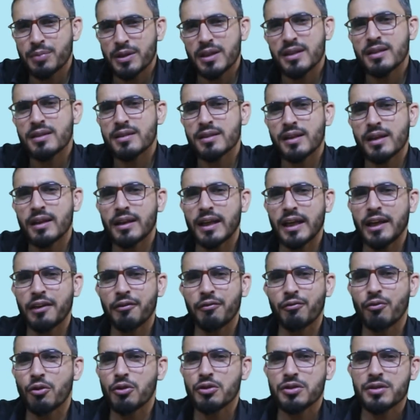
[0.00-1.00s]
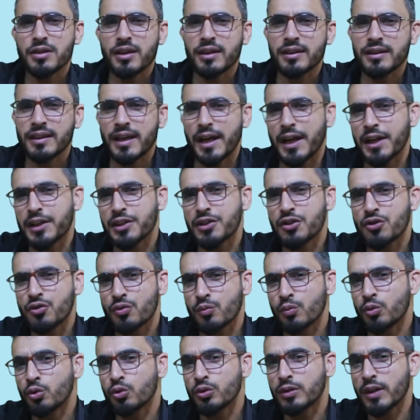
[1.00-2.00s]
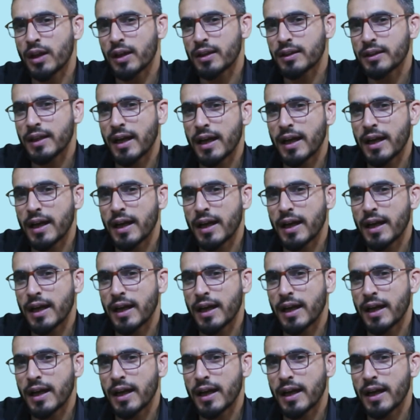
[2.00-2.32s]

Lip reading: personal life was not that smooth or